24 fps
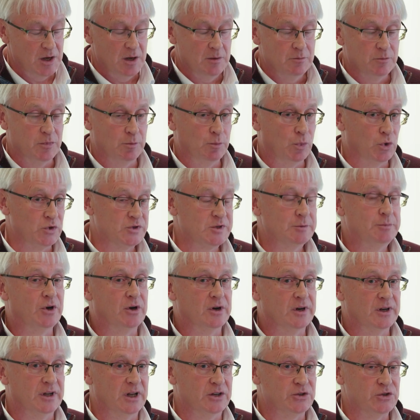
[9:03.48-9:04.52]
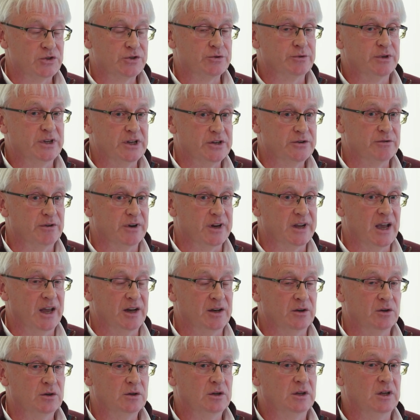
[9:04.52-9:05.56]
But most importantly, and just to reiterate
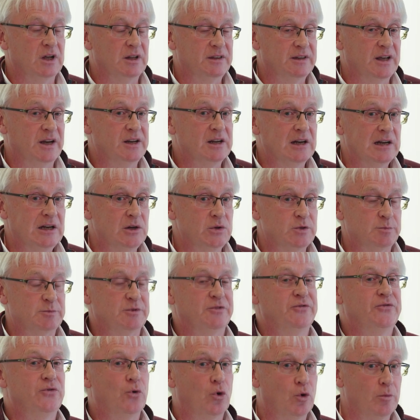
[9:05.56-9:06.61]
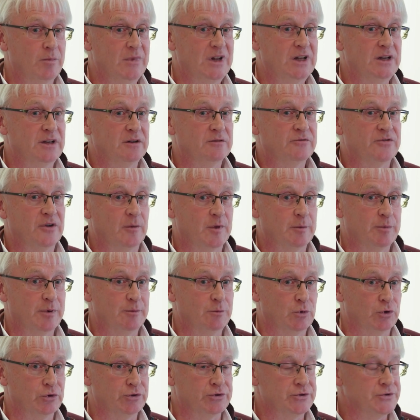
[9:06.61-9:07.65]
again, that includes up to 4 million from the
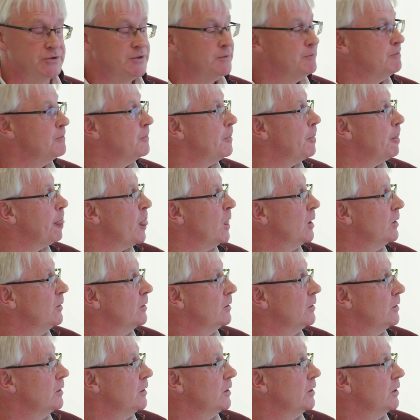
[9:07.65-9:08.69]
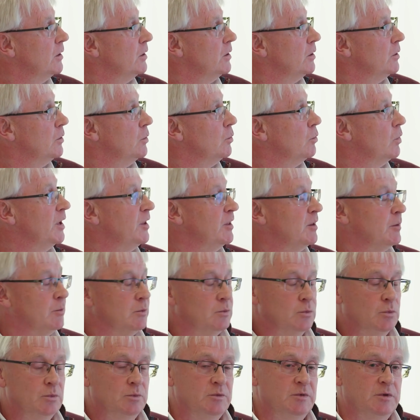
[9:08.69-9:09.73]
promoters. When the
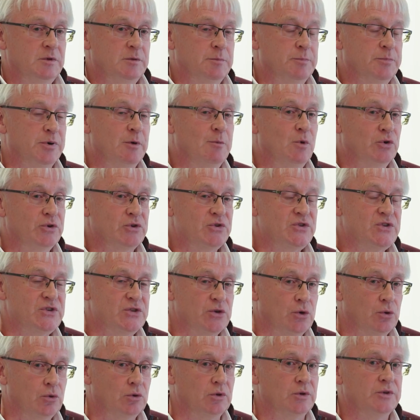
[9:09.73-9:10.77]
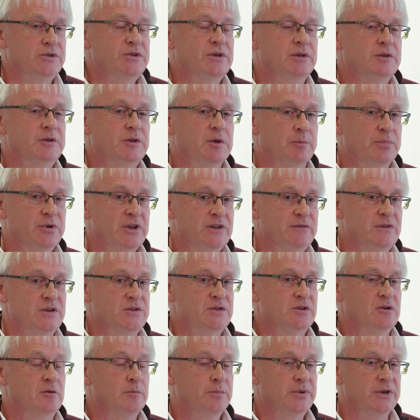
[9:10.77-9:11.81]
promoters sold their previous
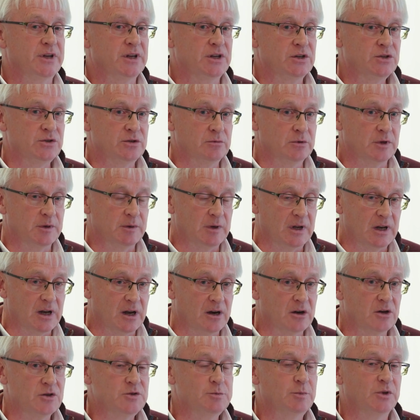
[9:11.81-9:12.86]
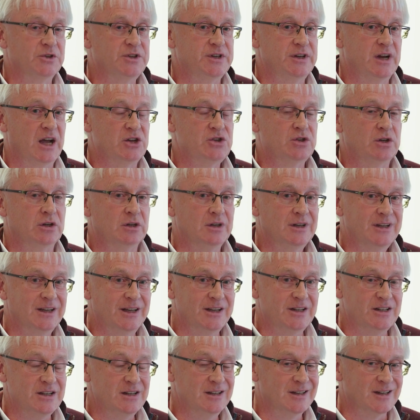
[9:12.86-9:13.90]
company to a large multinational,
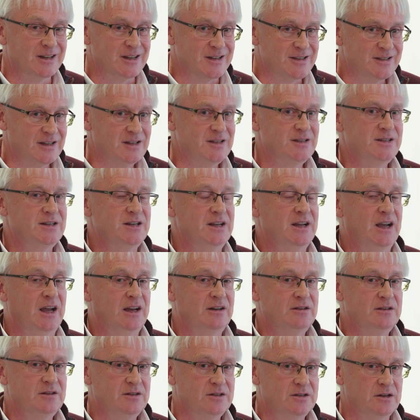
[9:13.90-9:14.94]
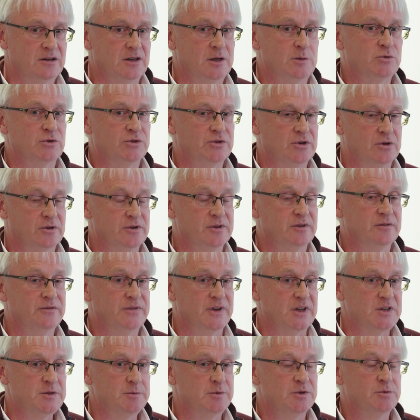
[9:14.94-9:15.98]
it yielded a 68 times return on
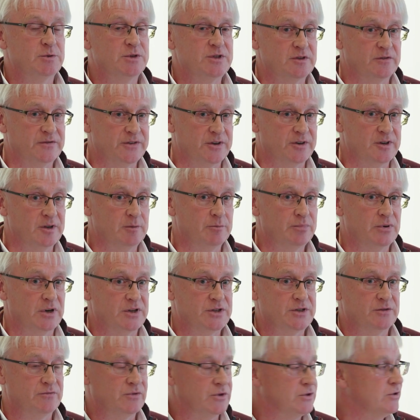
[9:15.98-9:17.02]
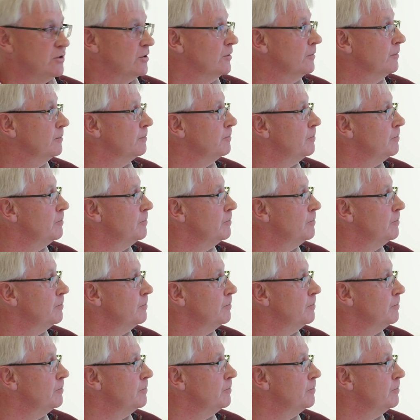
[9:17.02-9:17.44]
investment, which is a very impressive return.